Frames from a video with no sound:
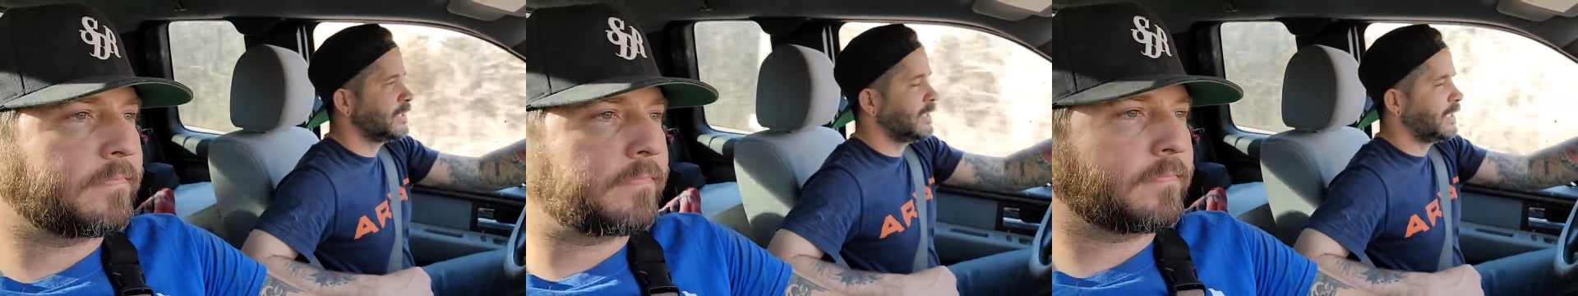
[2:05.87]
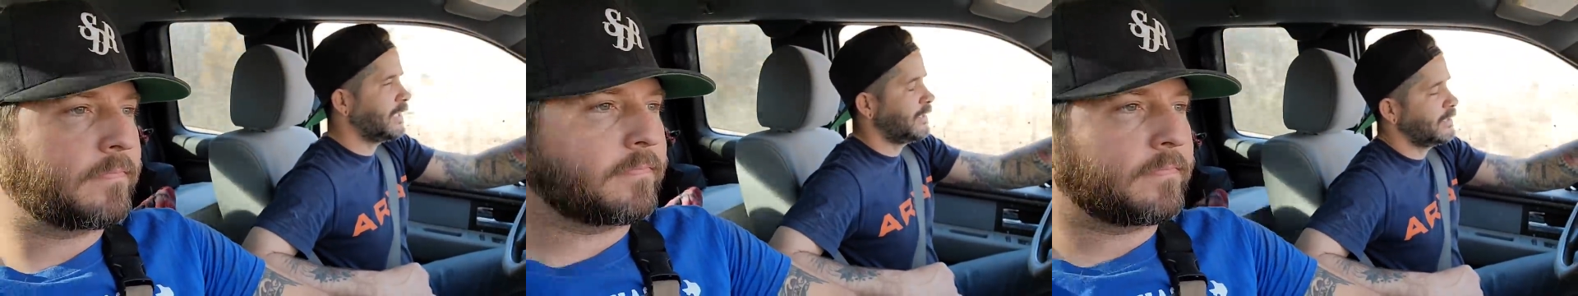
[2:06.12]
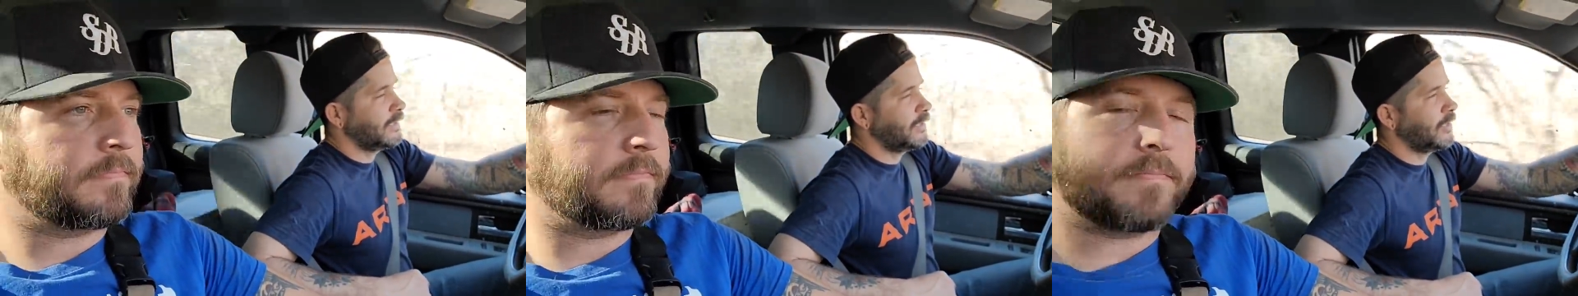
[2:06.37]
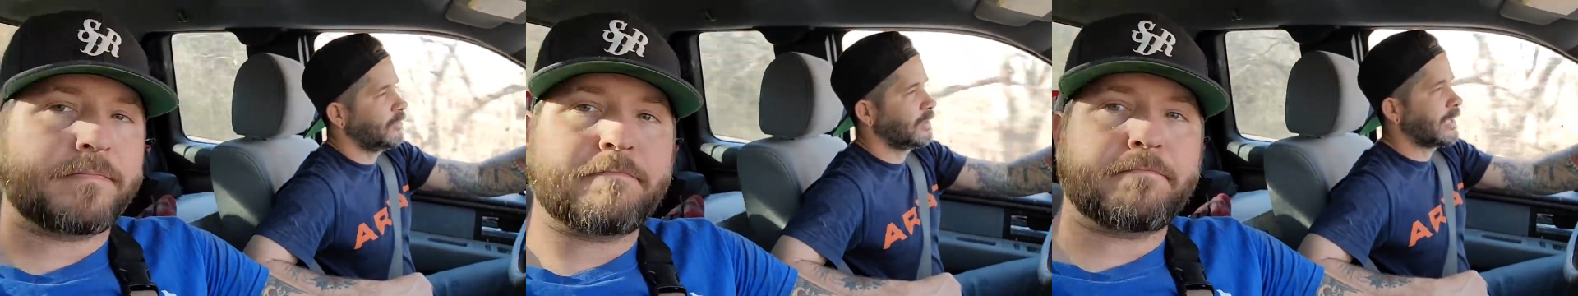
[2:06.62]
Speaker 1: Uh,
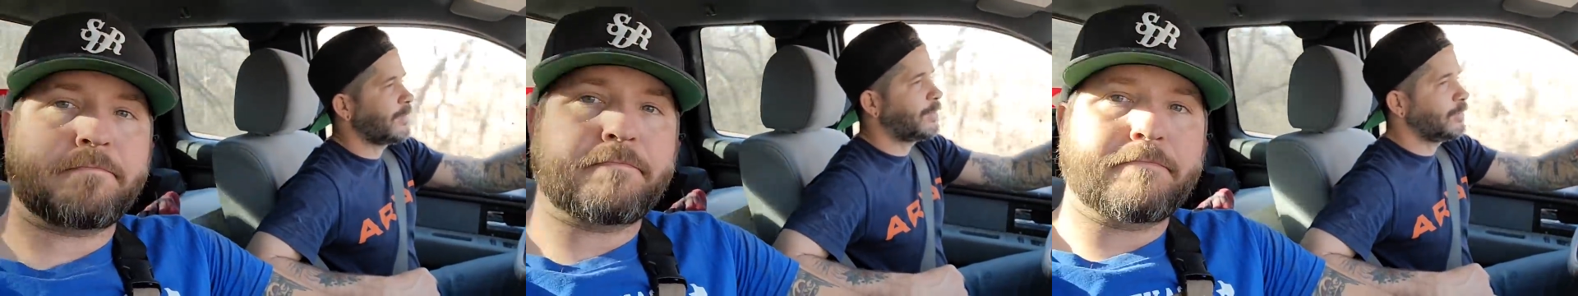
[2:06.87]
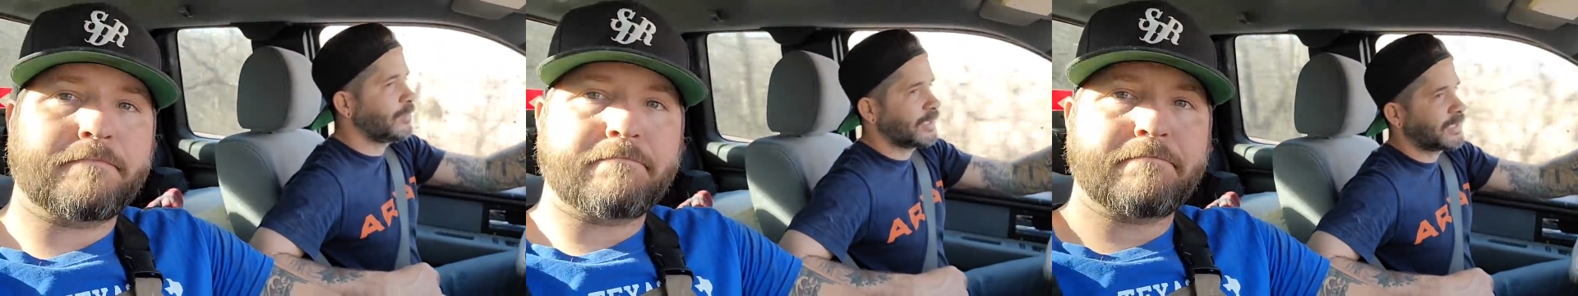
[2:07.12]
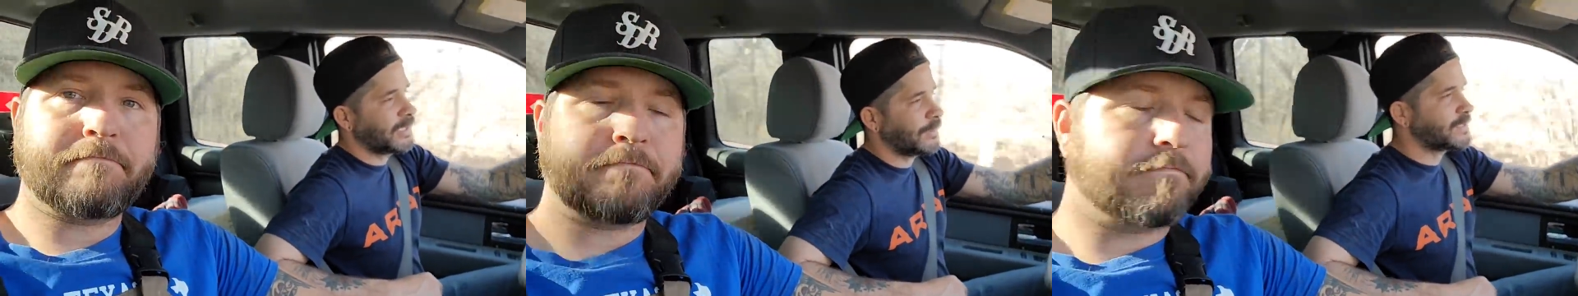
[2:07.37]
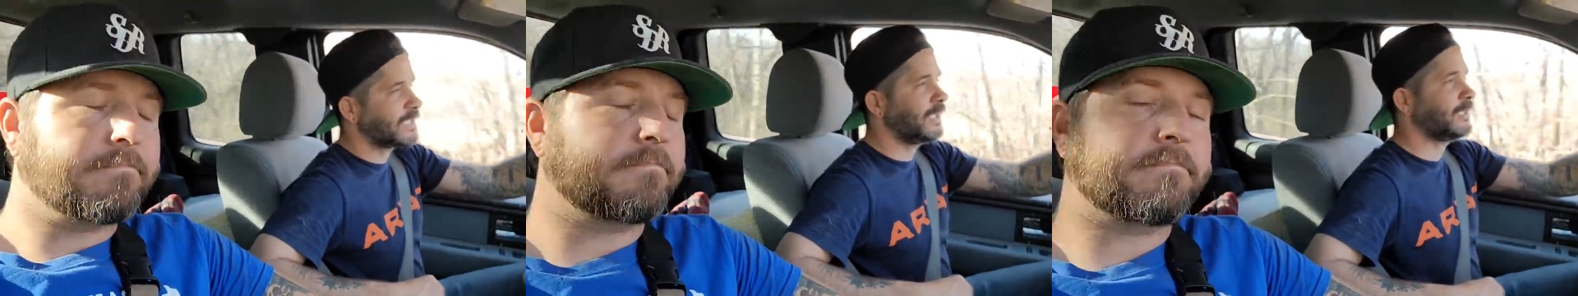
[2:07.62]
you know, a lot of people
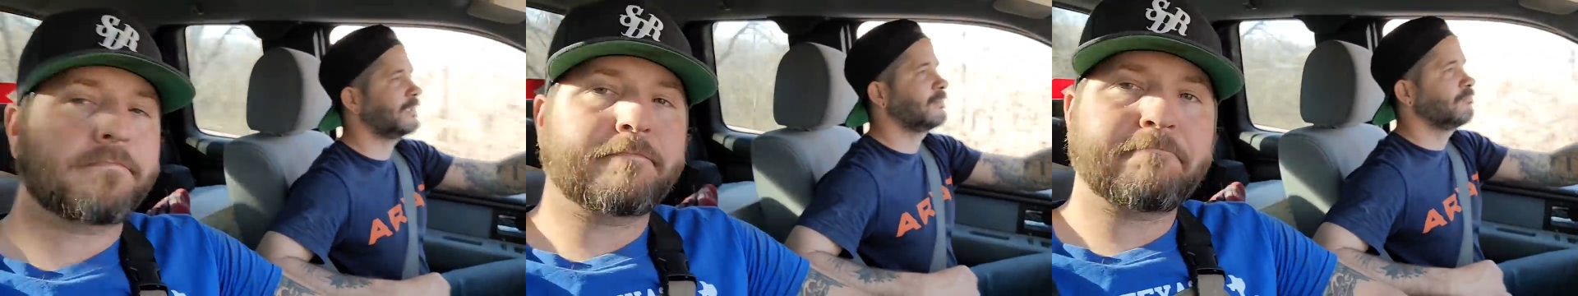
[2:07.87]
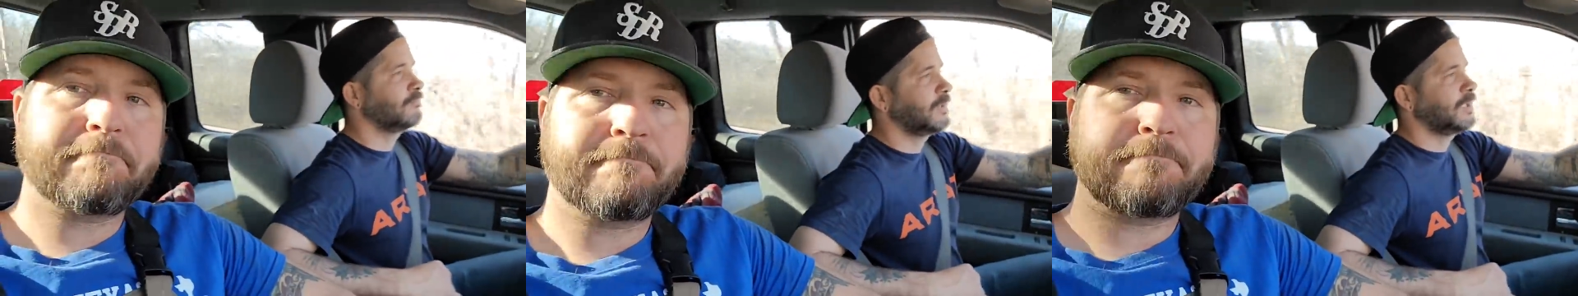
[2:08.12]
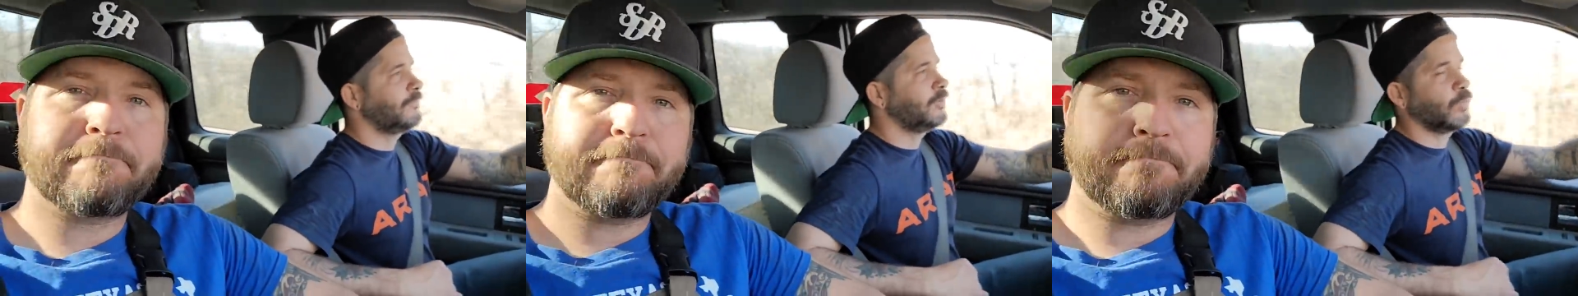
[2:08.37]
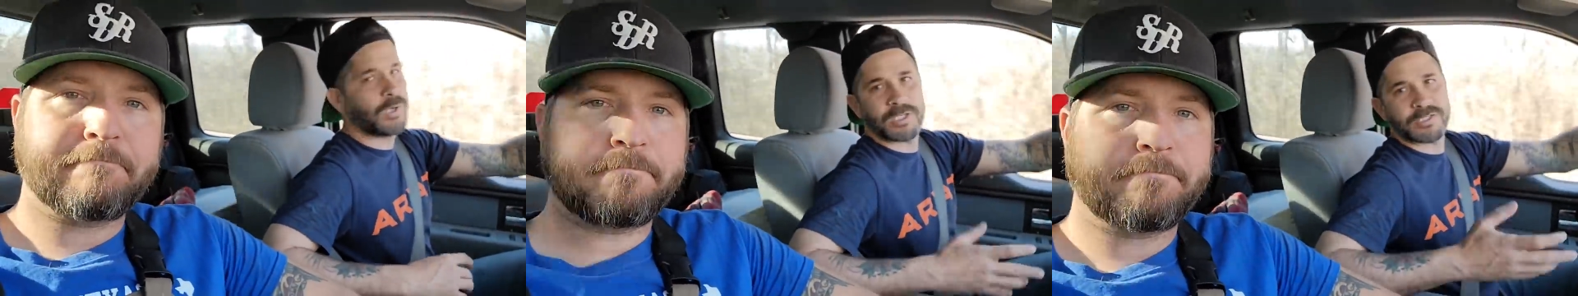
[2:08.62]
keep saying if
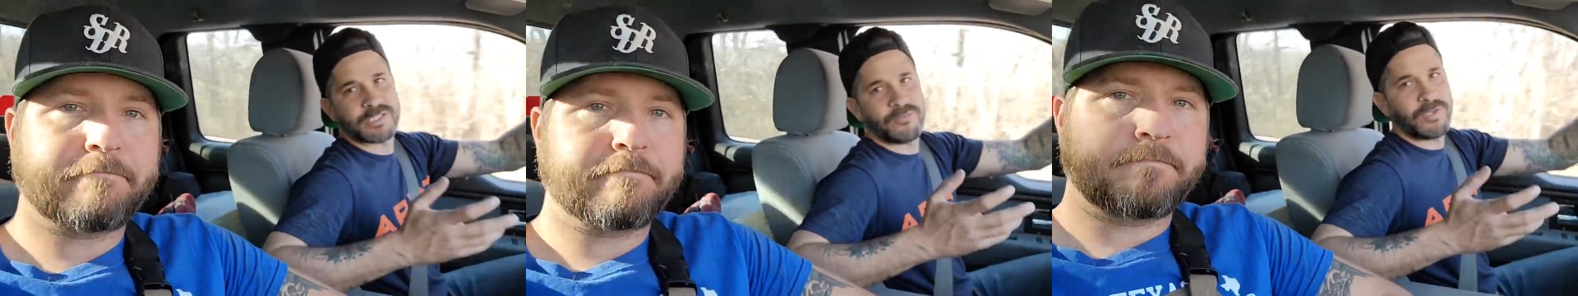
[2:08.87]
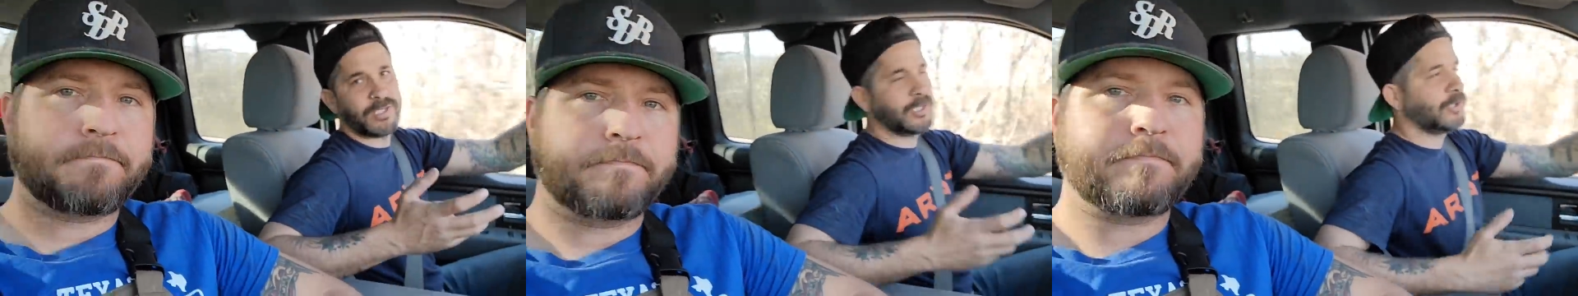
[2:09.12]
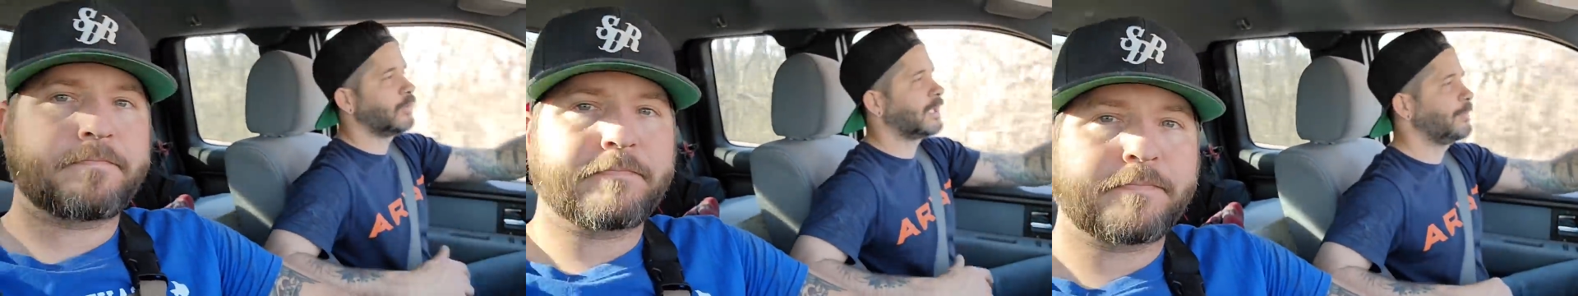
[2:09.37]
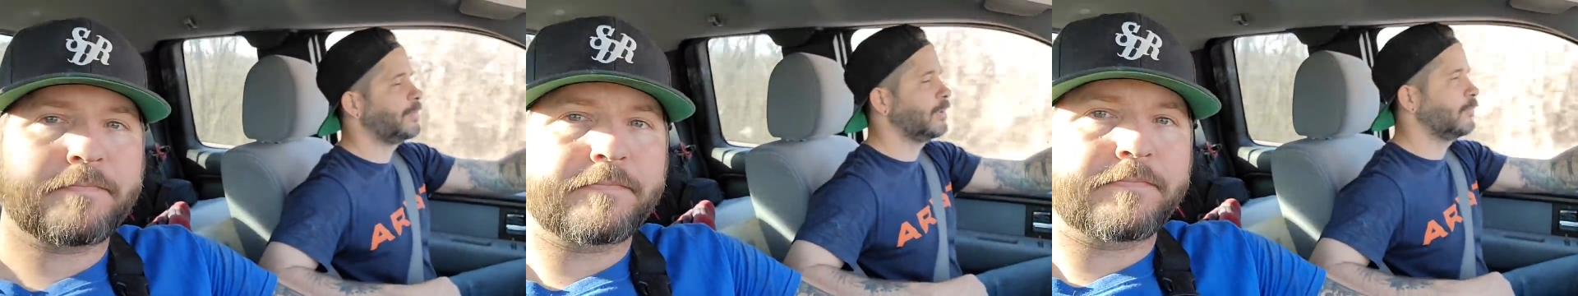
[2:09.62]
you watch the video
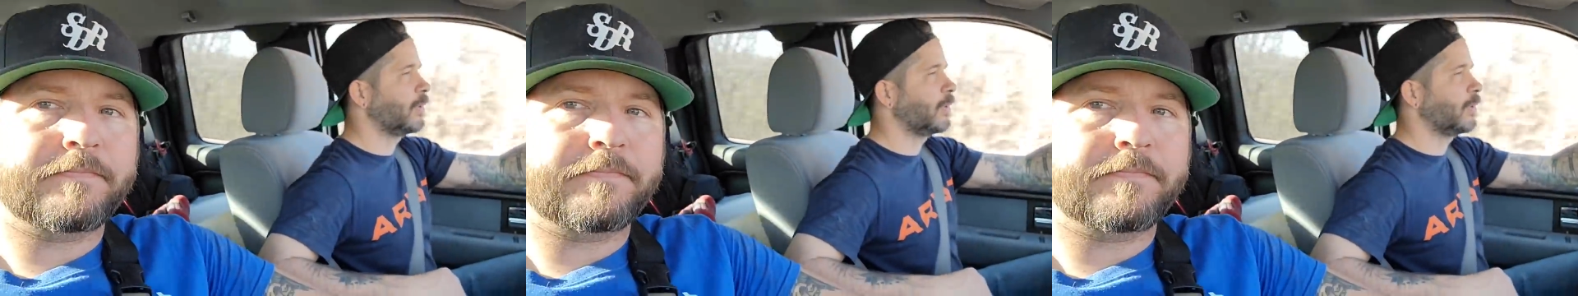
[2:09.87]
where I put